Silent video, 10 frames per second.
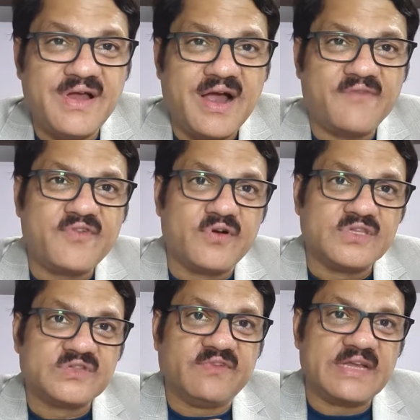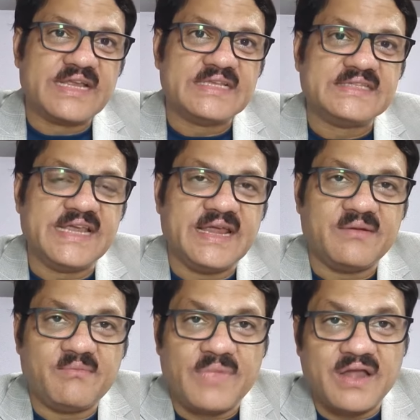Of course, one can
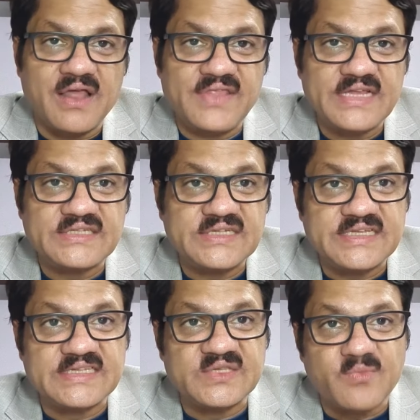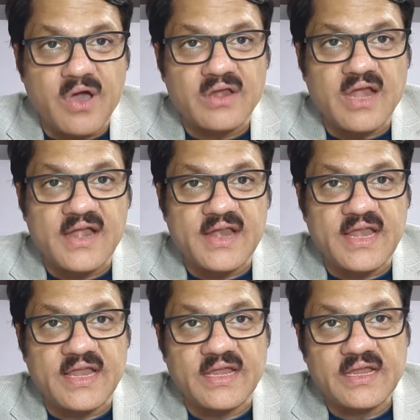say Bangladesh is a small
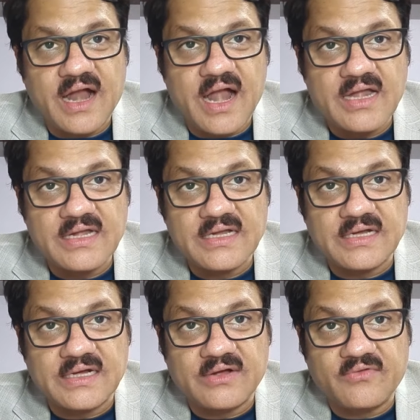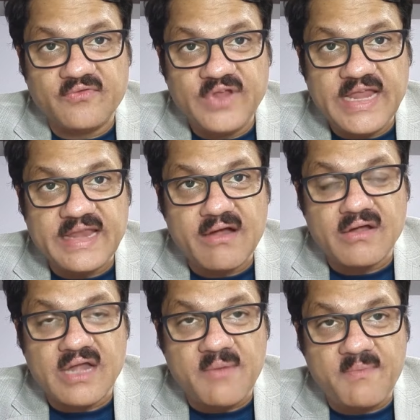country and we
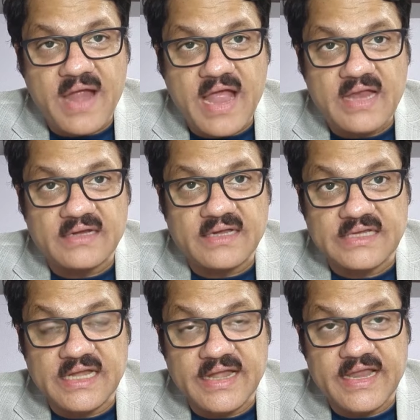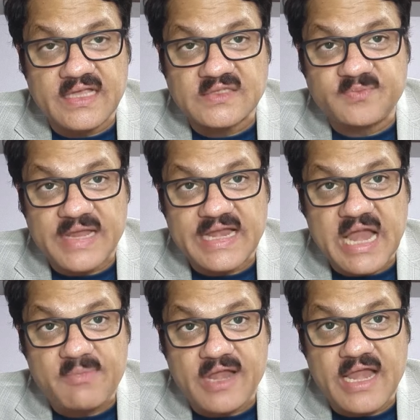cannot compare India's per
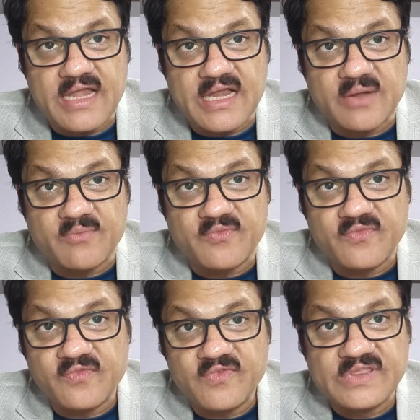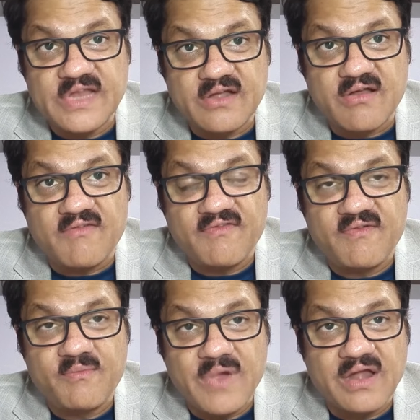capita income with that of
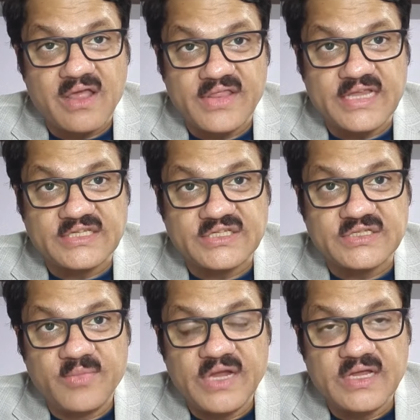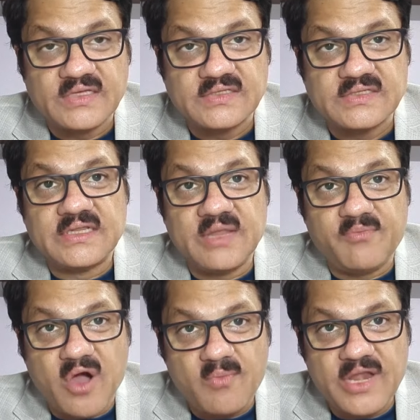Bangladesh because the
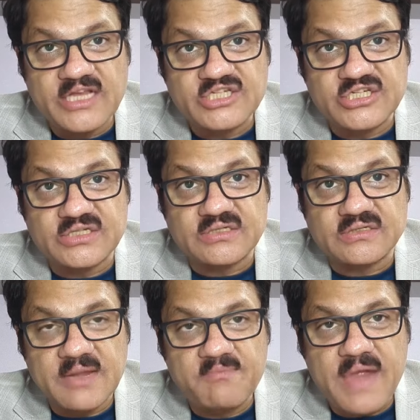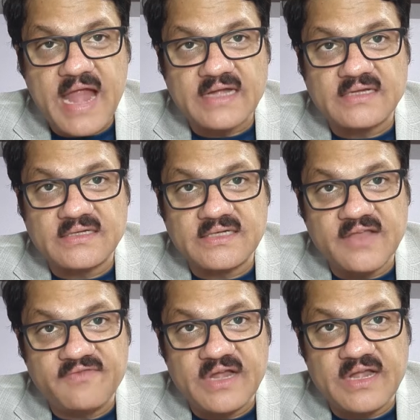population impact
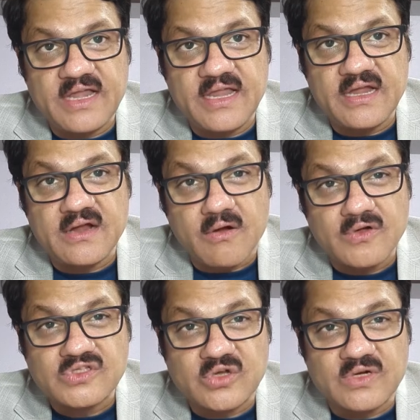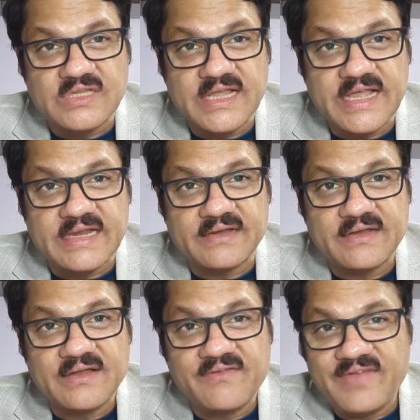definitely counts over there
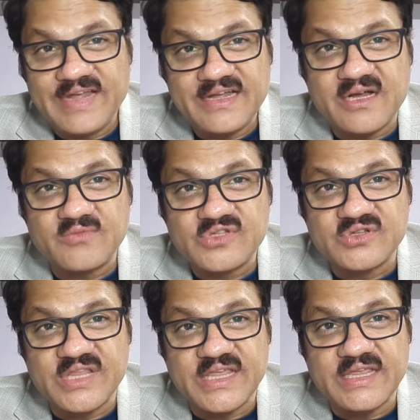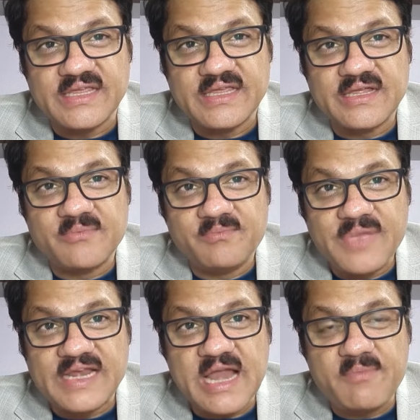when it comes to the
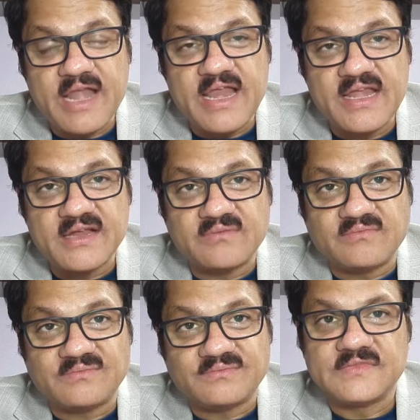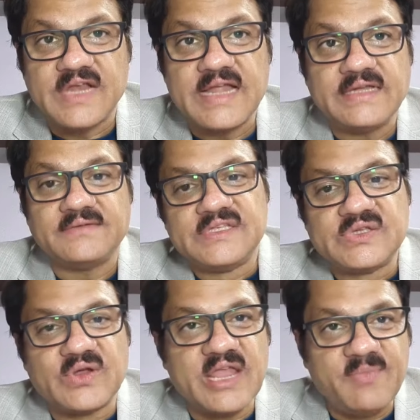per capita income, right?
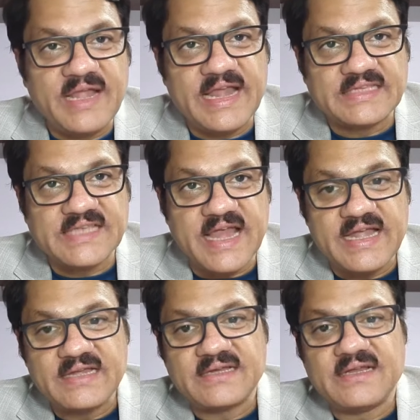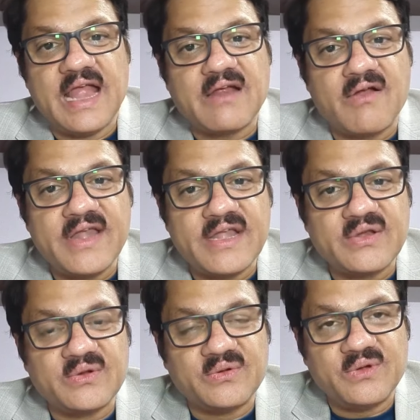So, keeping it aside, according
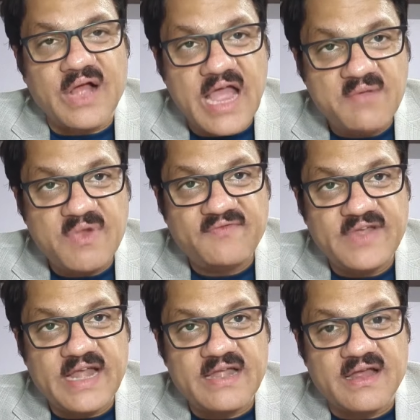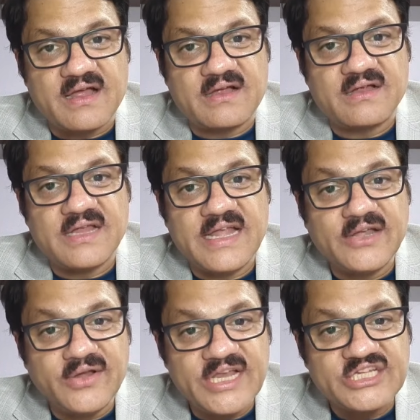to IMF data,
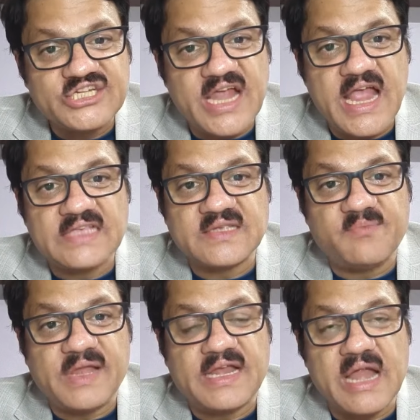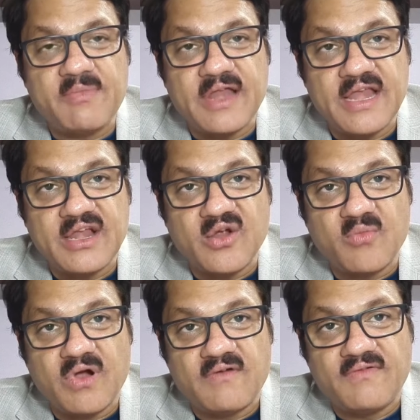Indonesia has a per capita
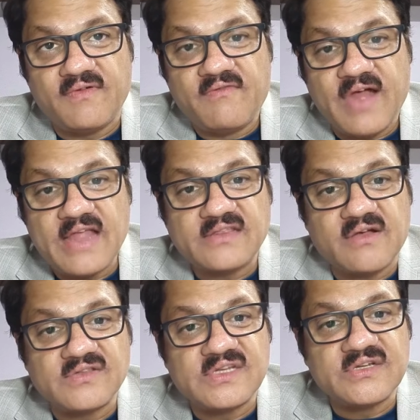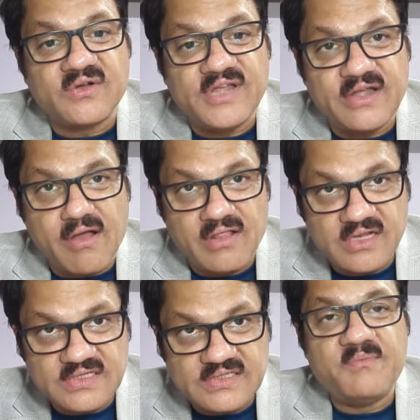income of
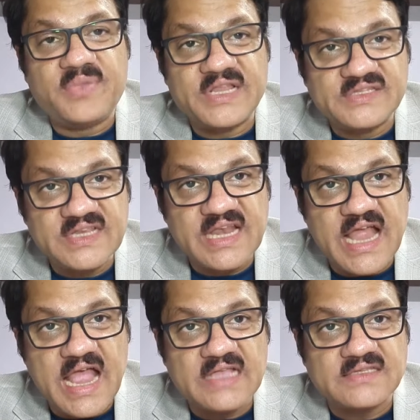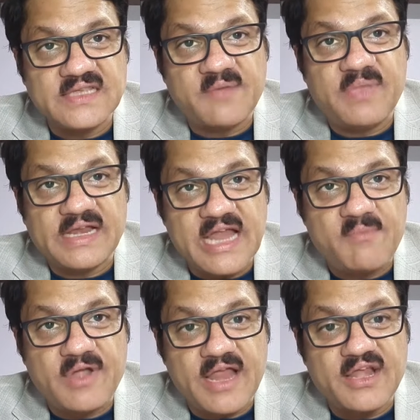$5,020. Brazil has a per
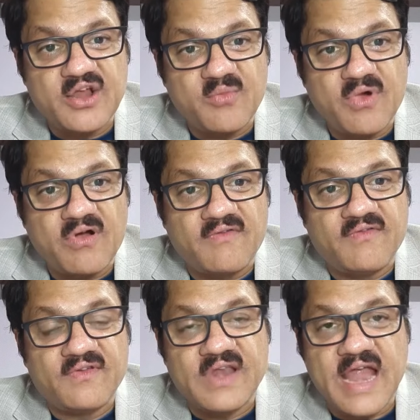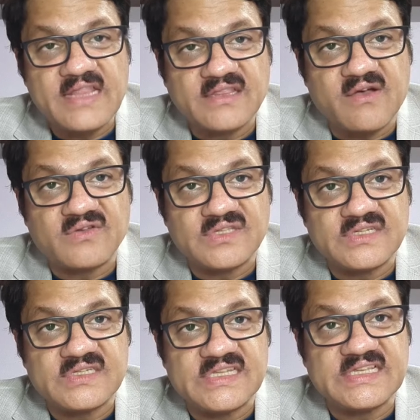capita income of
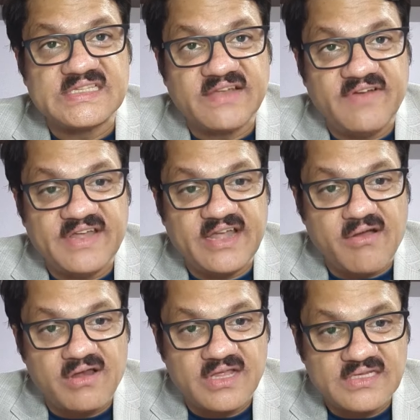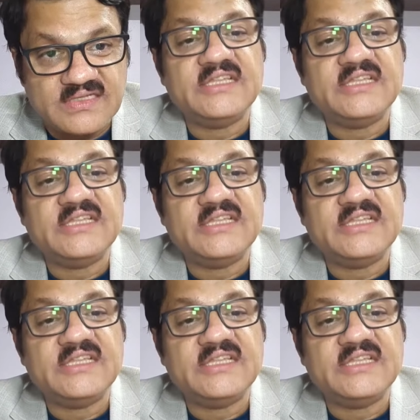$9,670.